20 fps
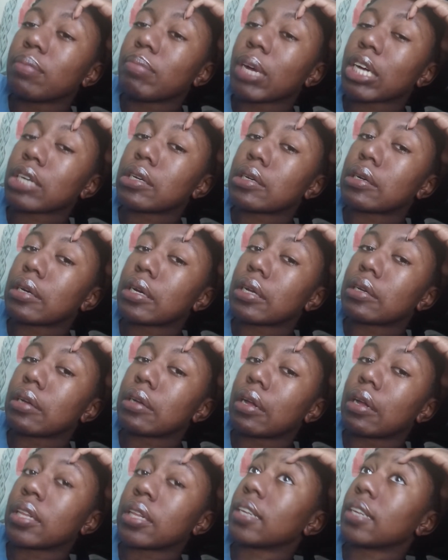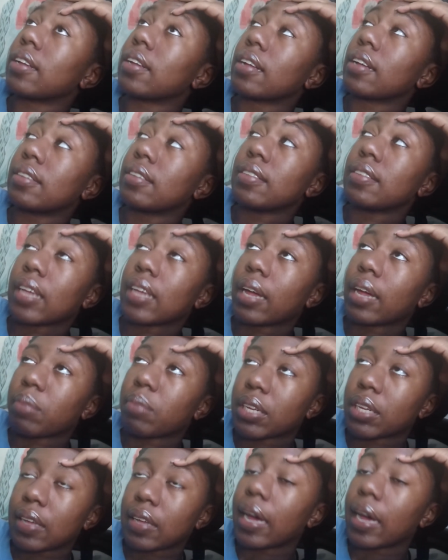I'm actually getting it done. That is again
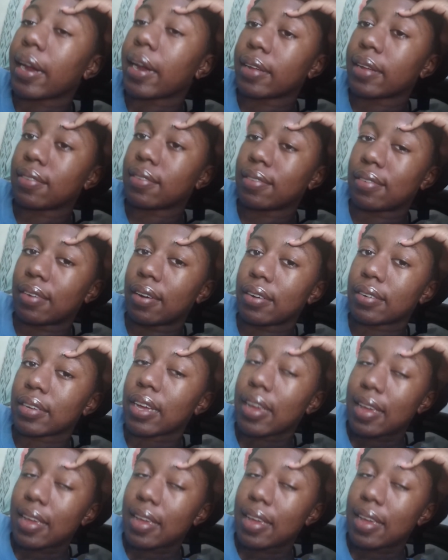because I had a head start.